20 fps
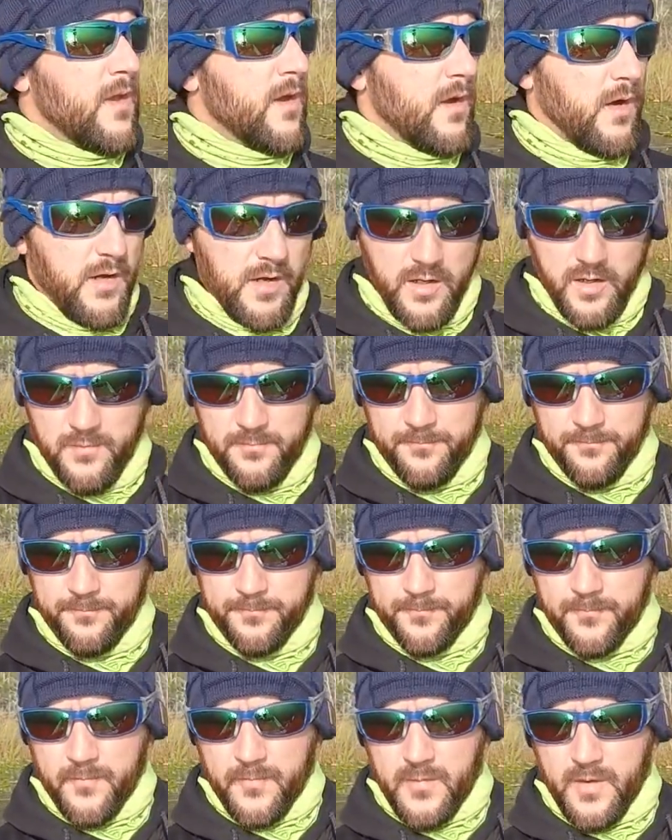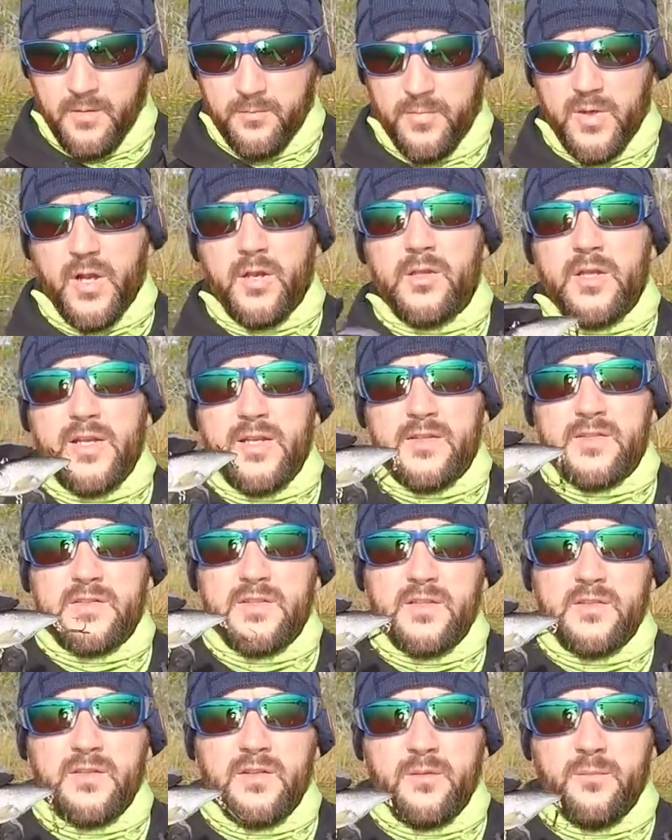but I'll let it
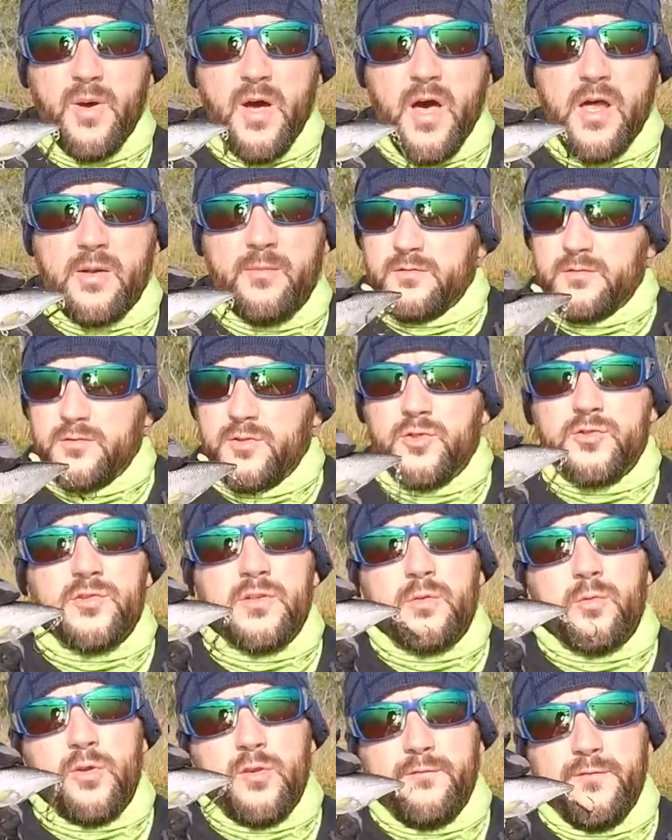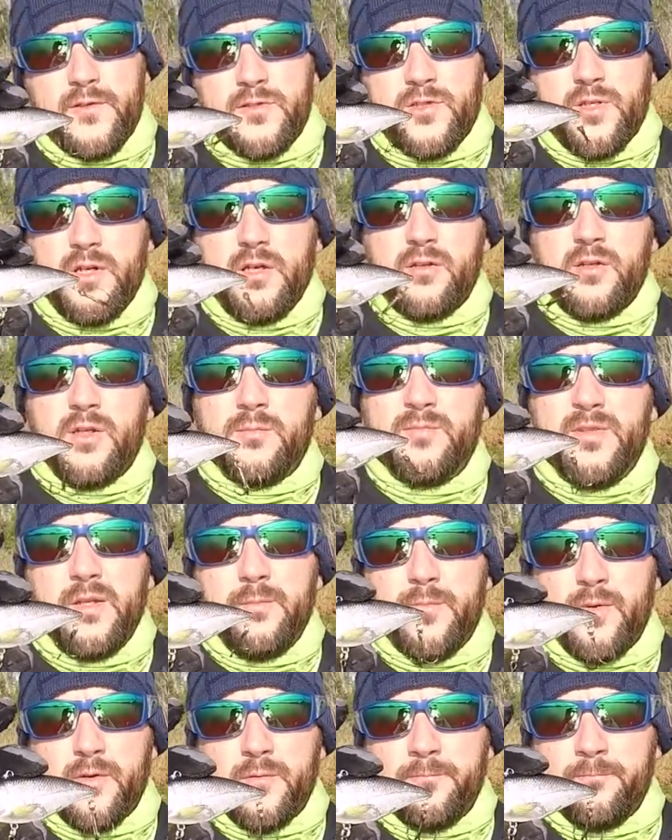sink to the bottom, usually where the fish are held up
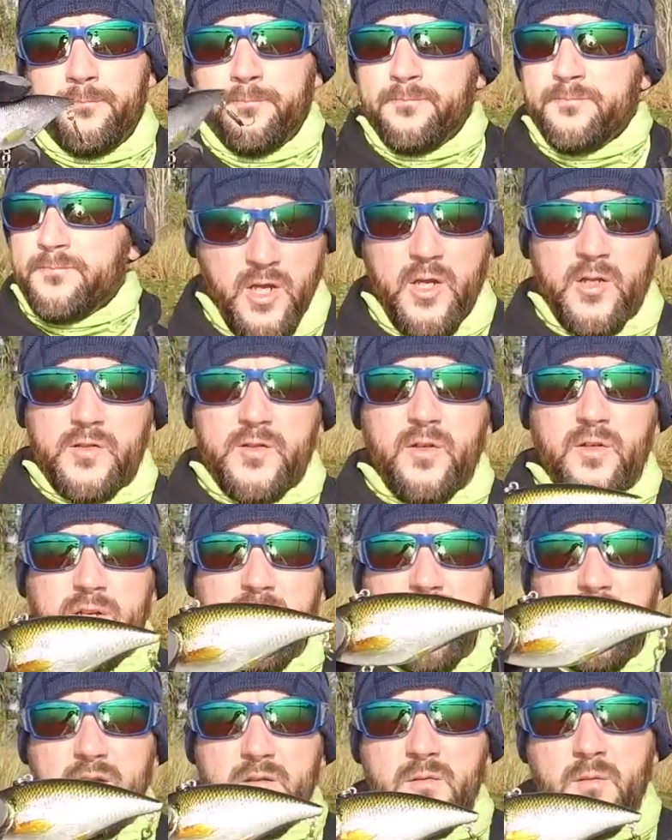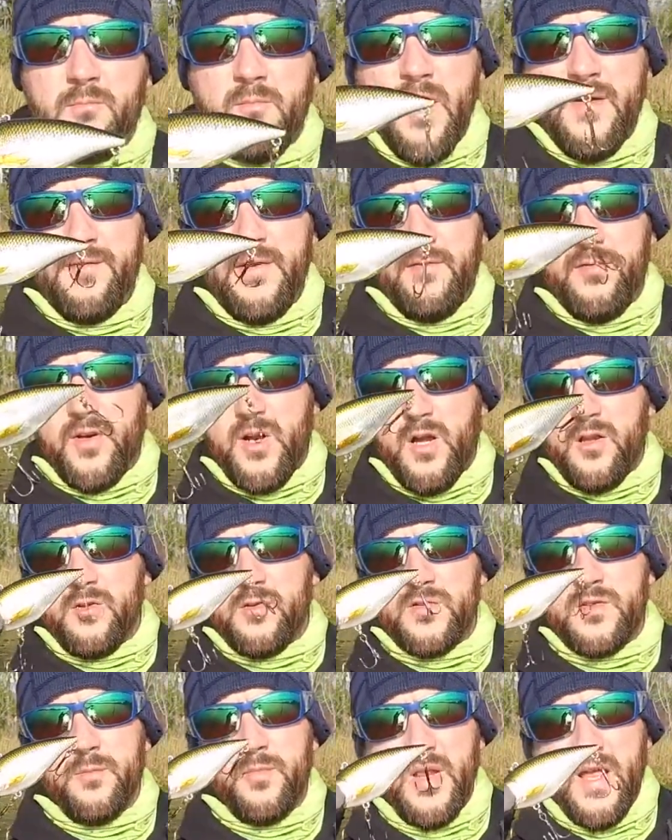deeper. So again, my favorite color
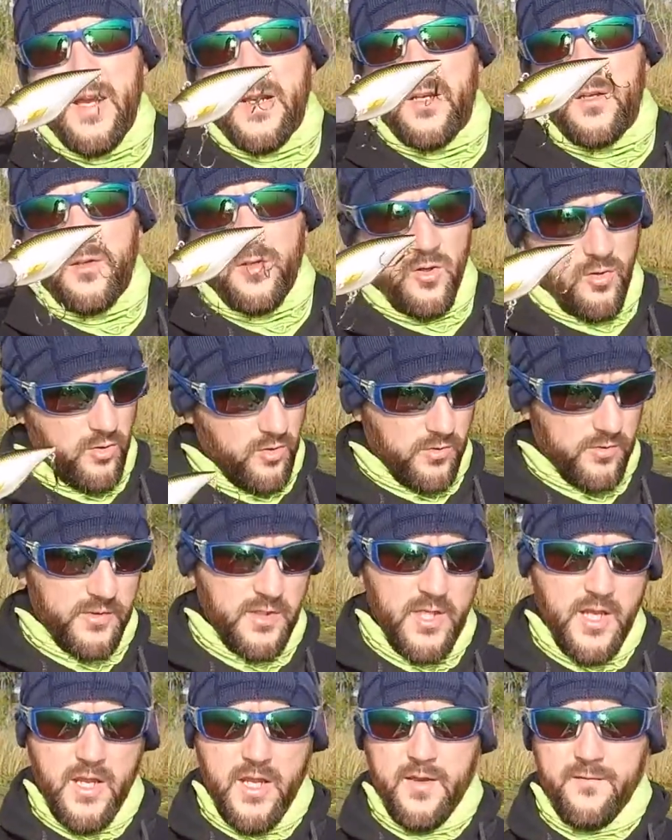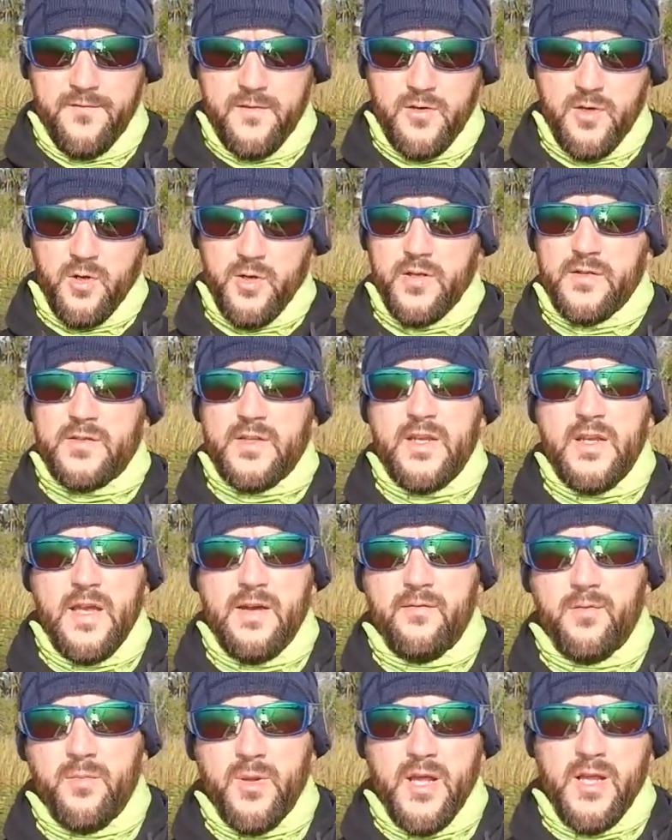is the black and gold. If you notice, I
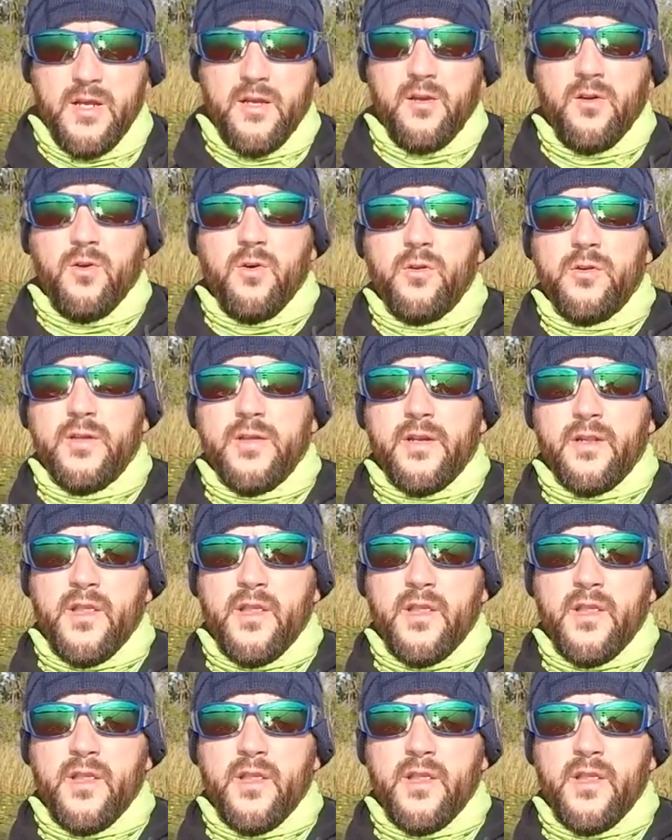have a black and gold in a